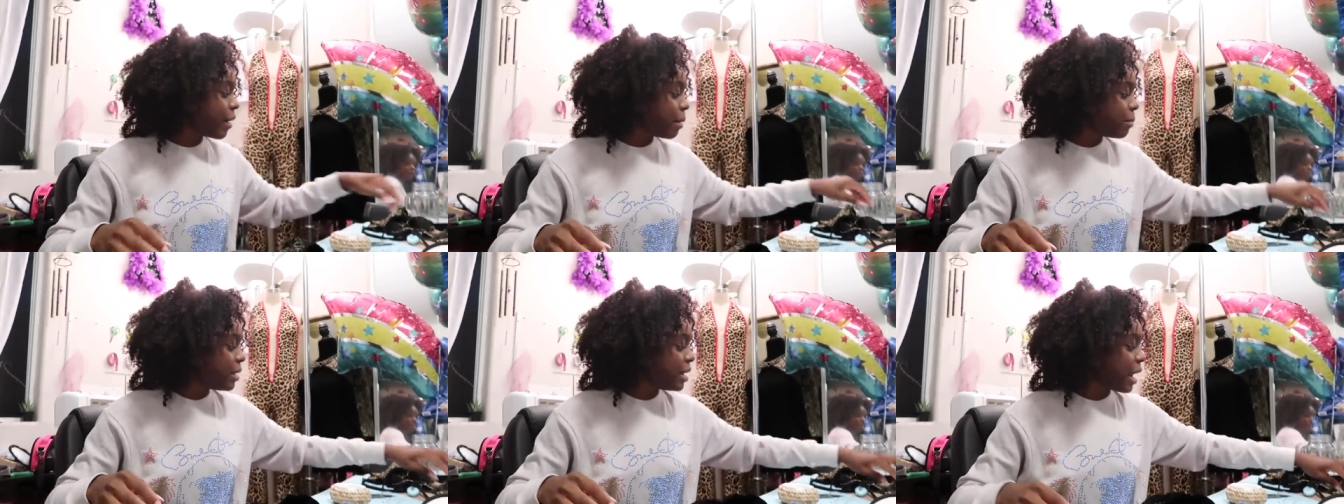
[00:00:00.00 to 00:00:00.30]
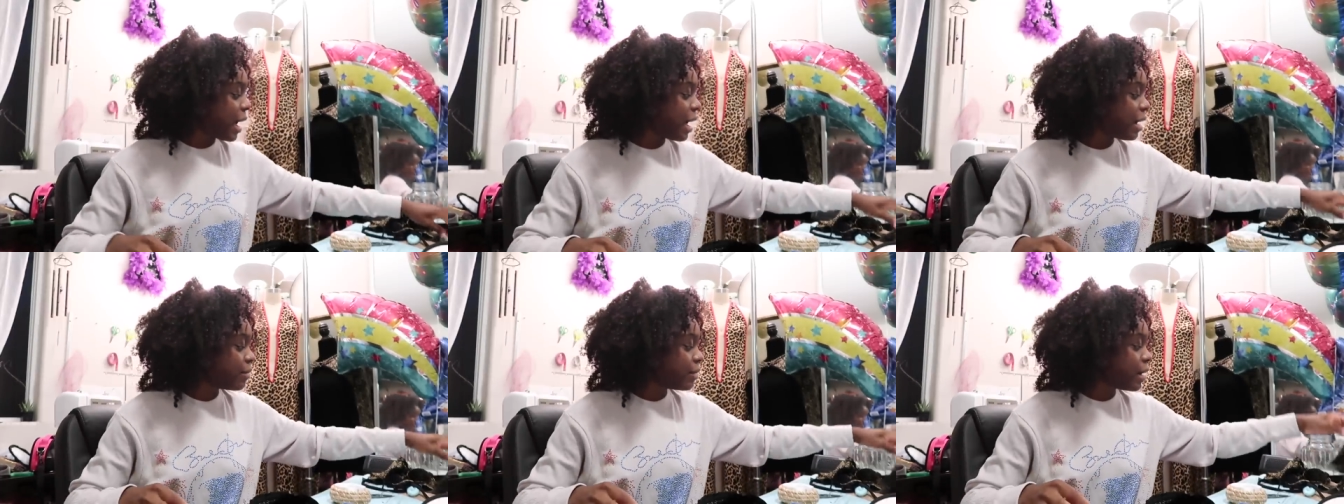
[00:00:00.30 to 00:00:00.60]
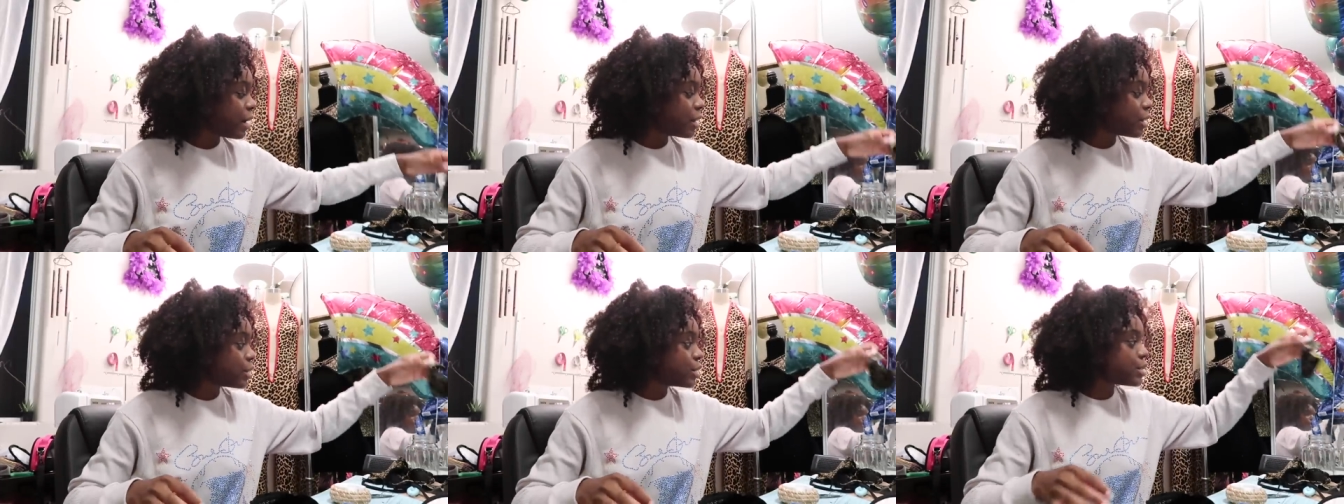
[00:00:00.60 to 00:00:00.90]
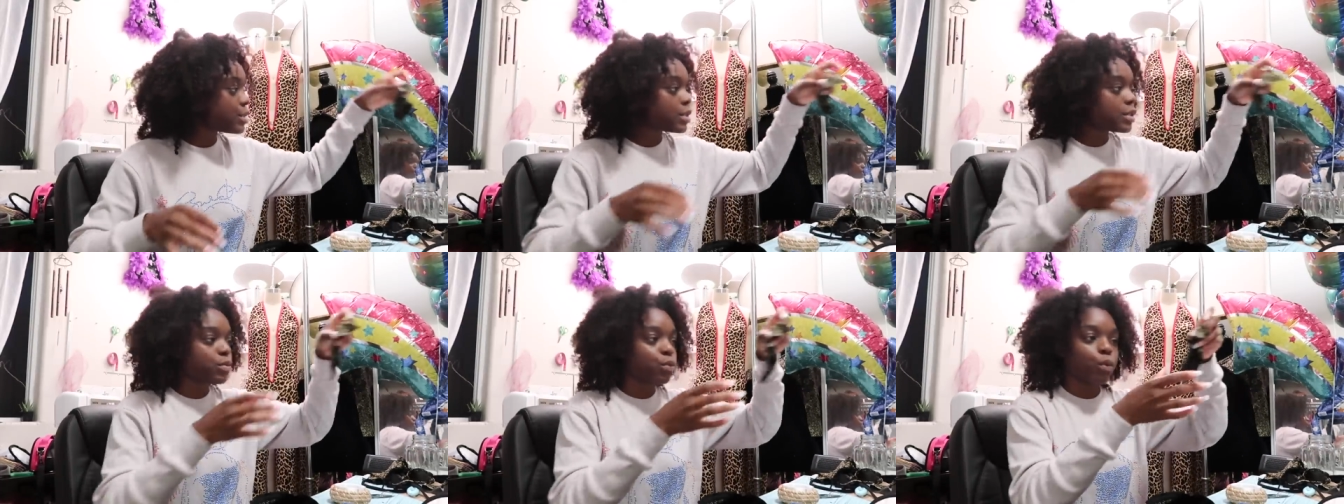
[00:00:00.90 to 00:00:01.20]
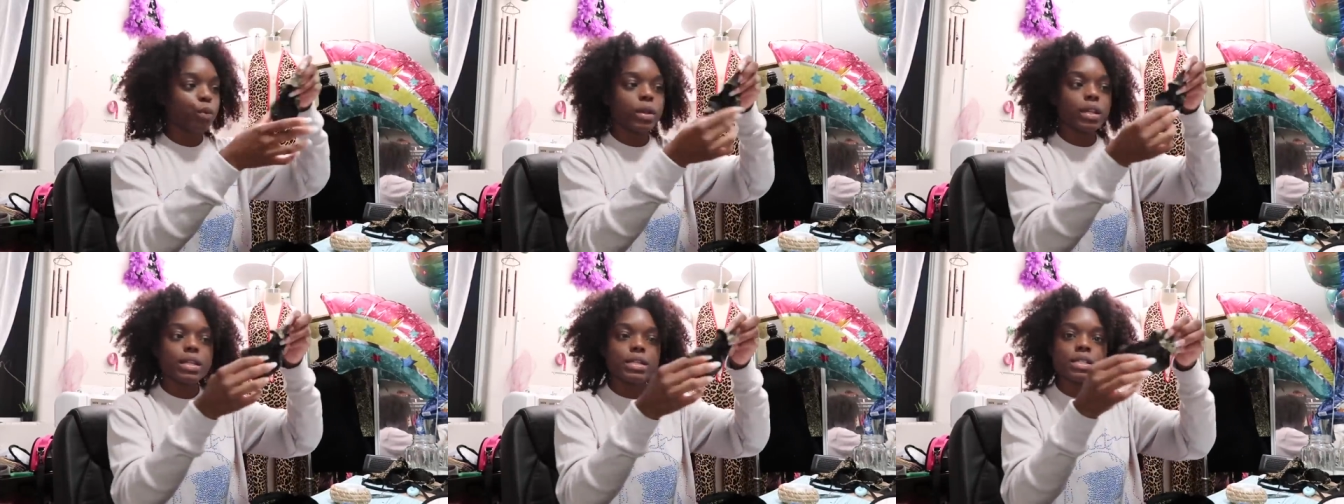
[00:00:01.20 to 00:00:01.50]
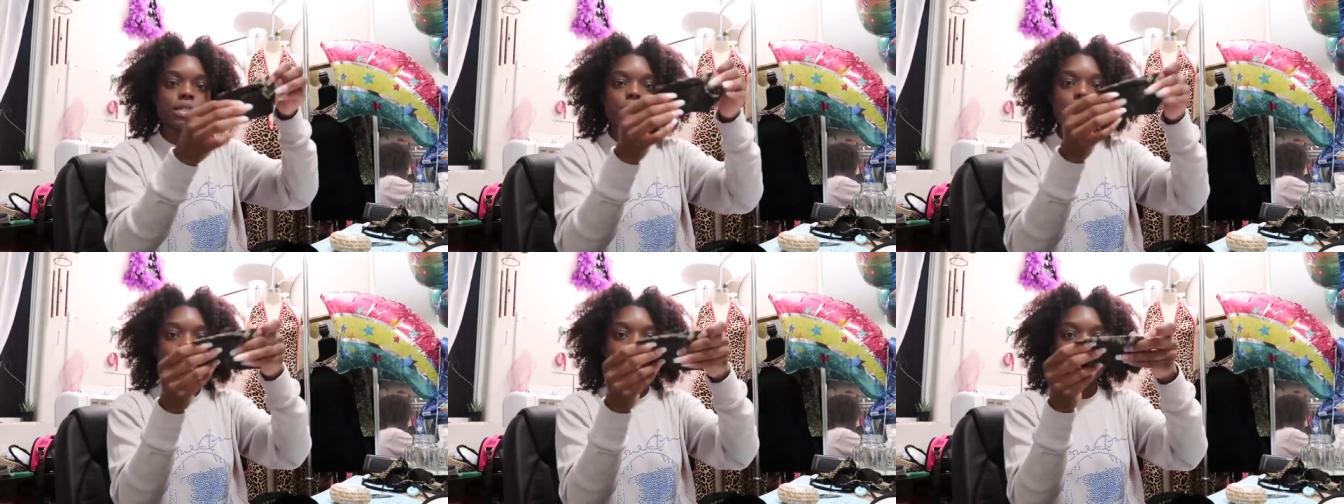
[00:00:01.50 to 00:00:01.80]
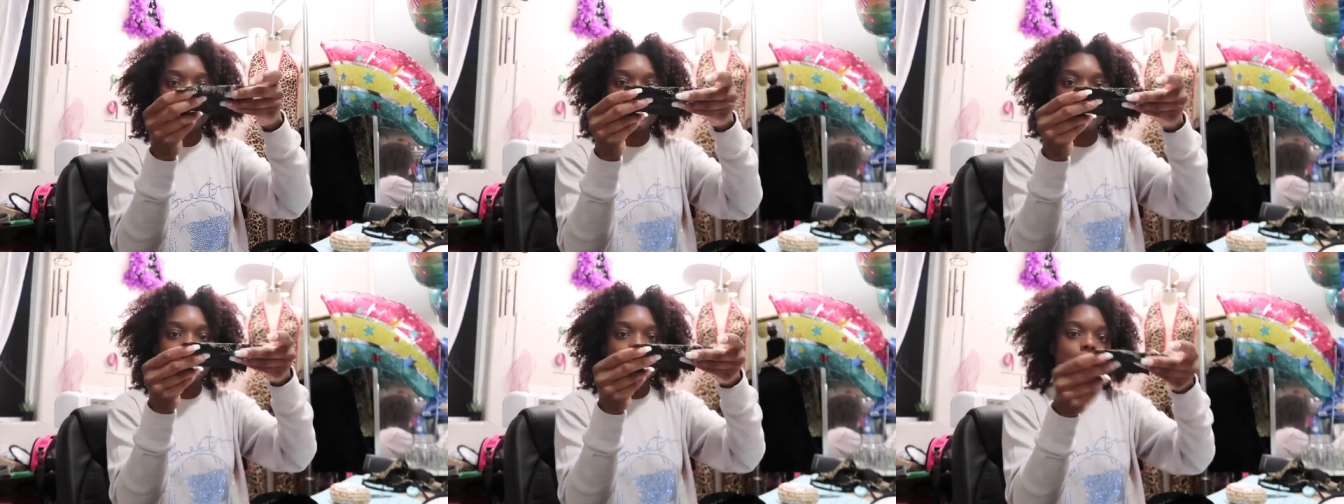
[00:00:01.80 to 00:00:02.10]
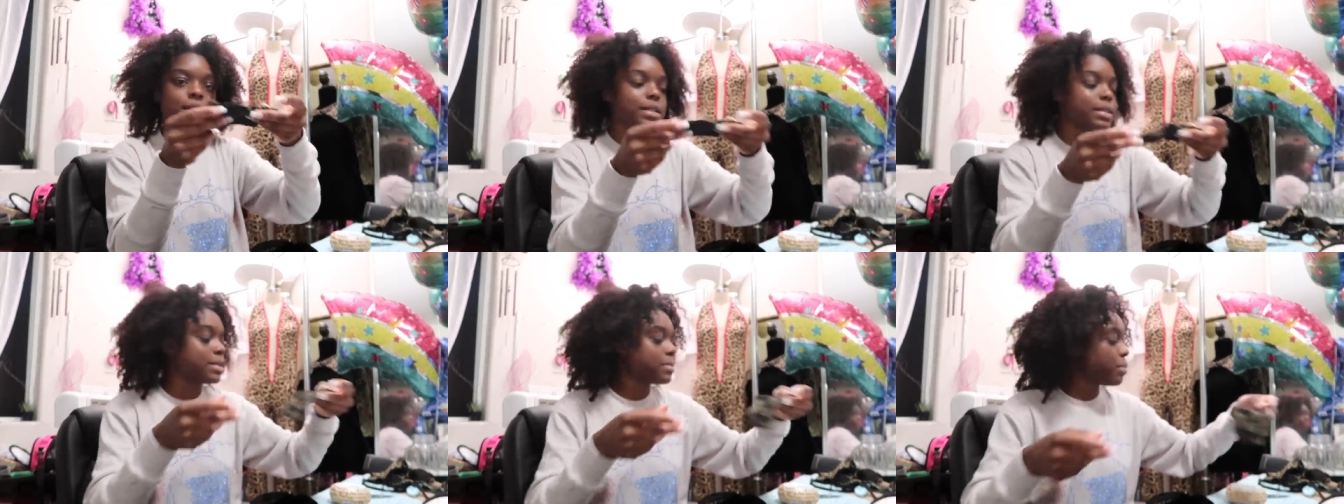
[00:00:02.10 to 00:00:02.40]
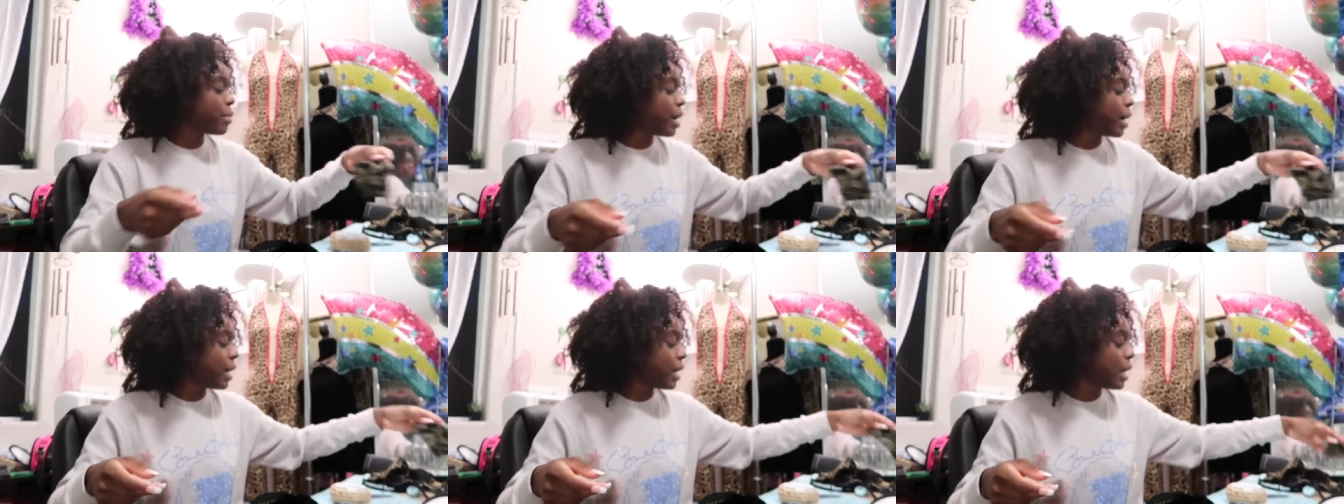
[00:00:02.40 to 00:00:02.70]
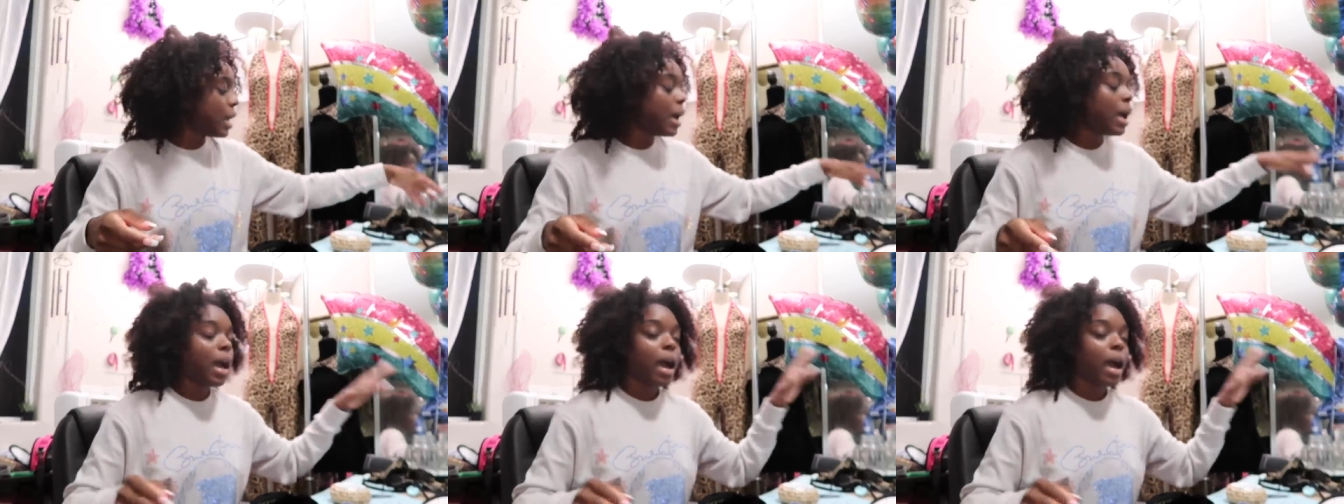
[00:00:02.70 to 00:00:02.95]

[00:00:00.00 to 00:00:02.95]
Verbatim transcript: I mean, I have other really small pieces, but